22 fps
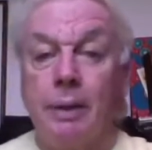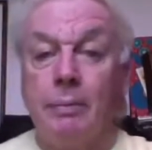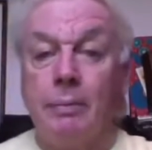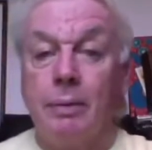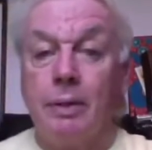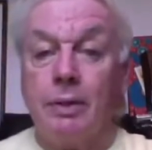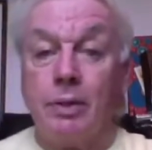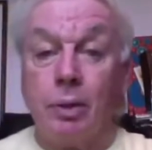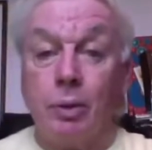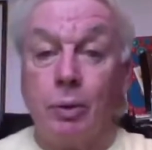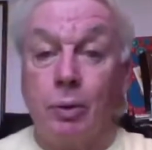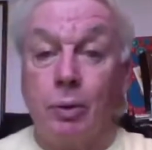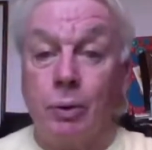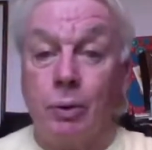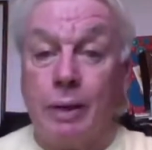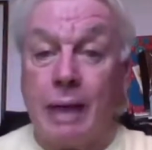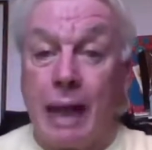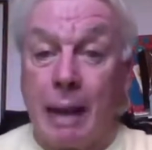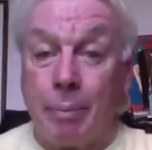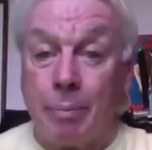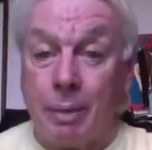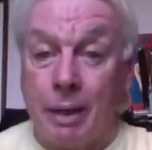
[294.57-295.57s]
so-called
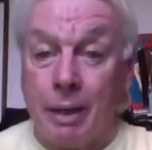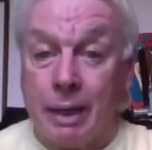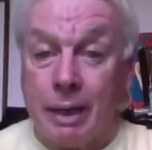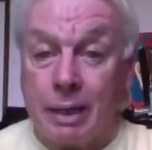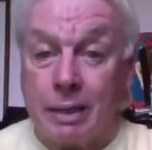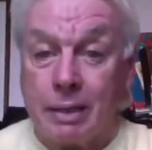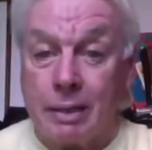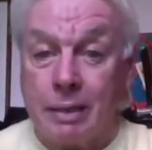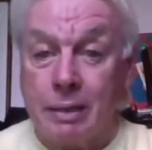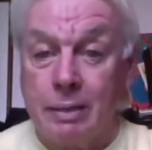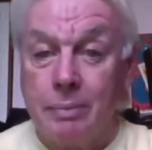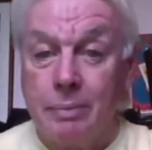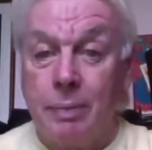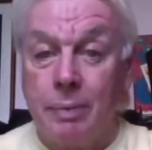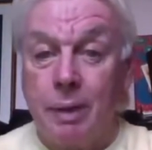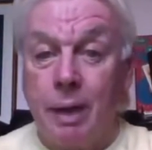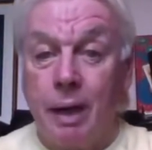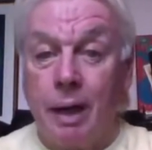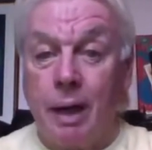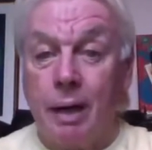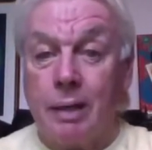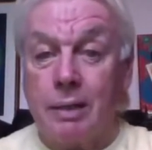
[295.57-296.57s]
capitalist
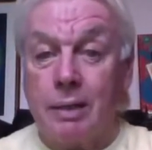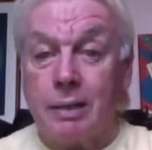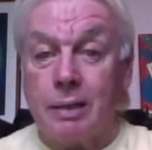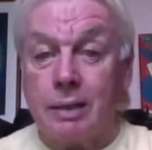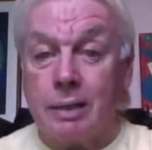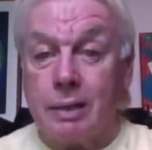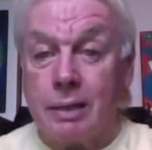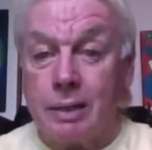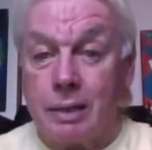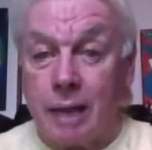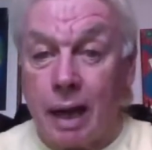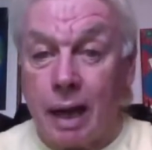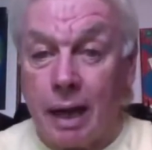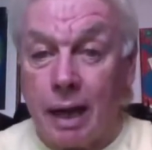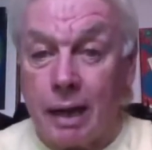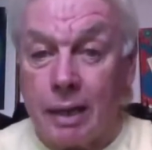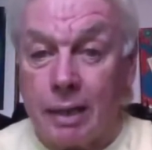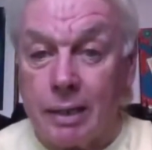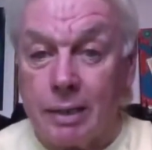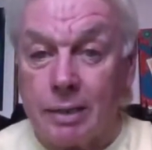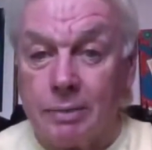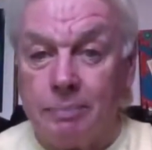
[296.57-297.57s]

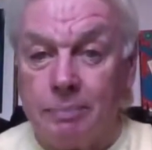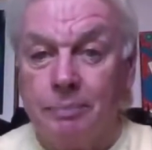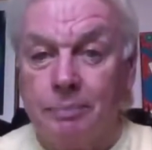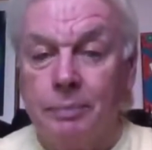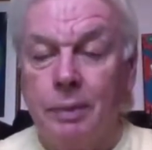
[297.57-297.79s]
societies.